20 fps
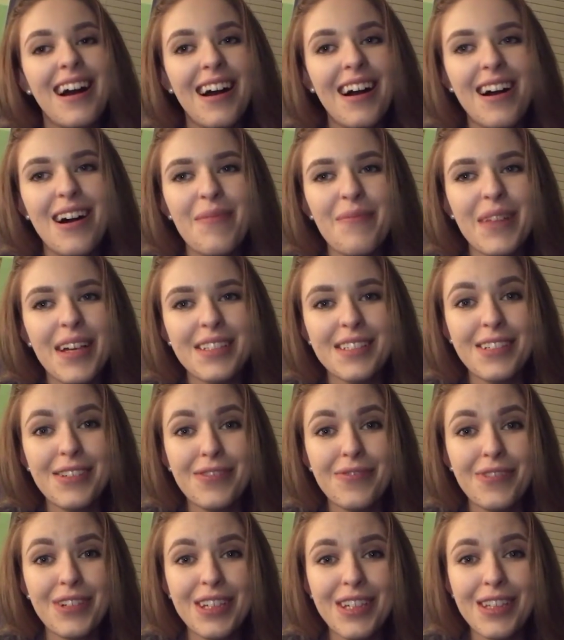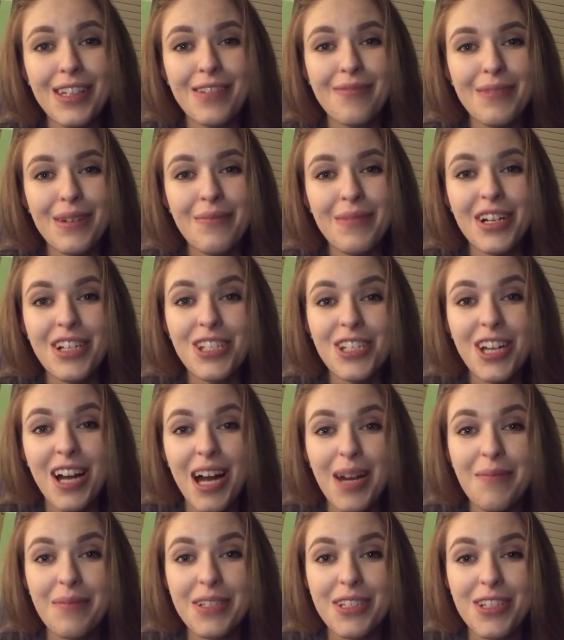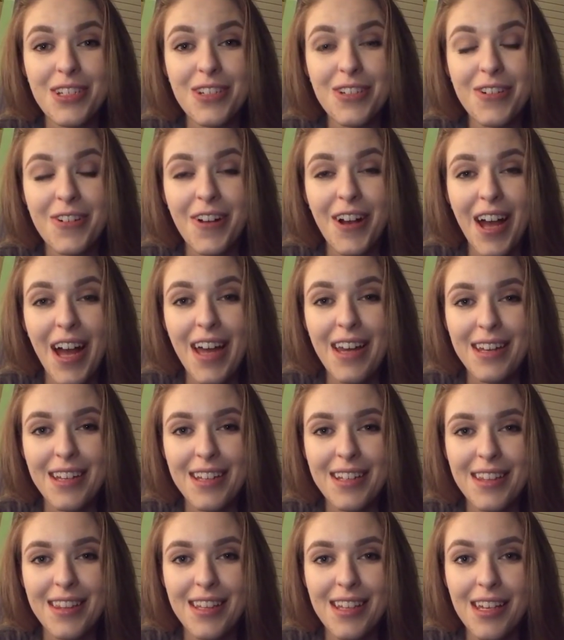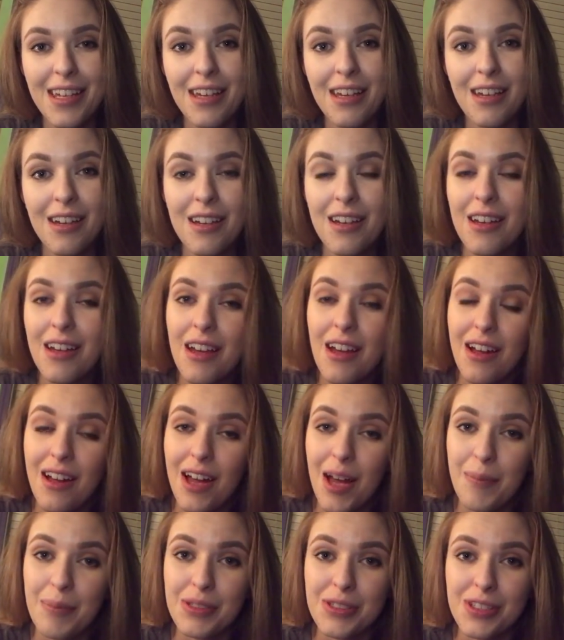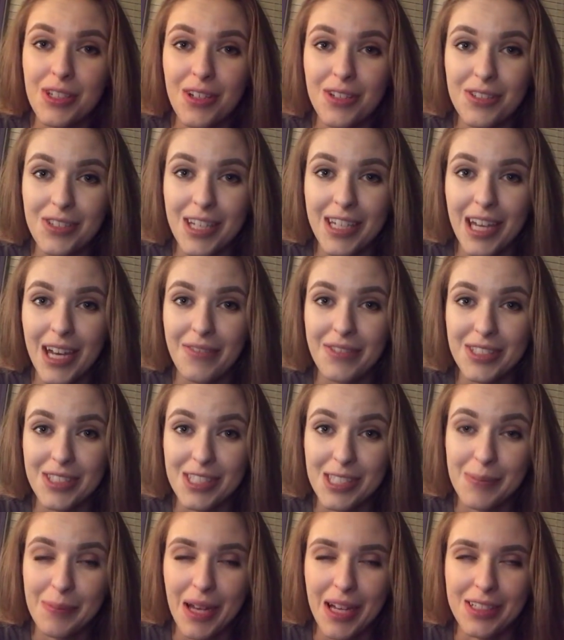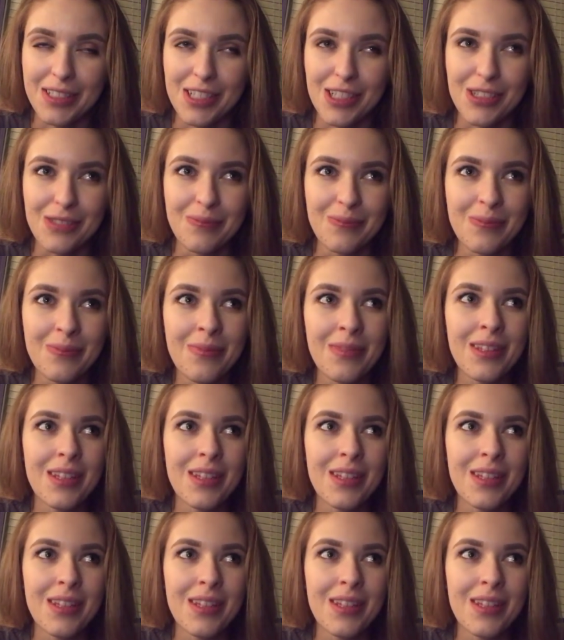that didn't really leave me much time to edit the episodes like I was expecting.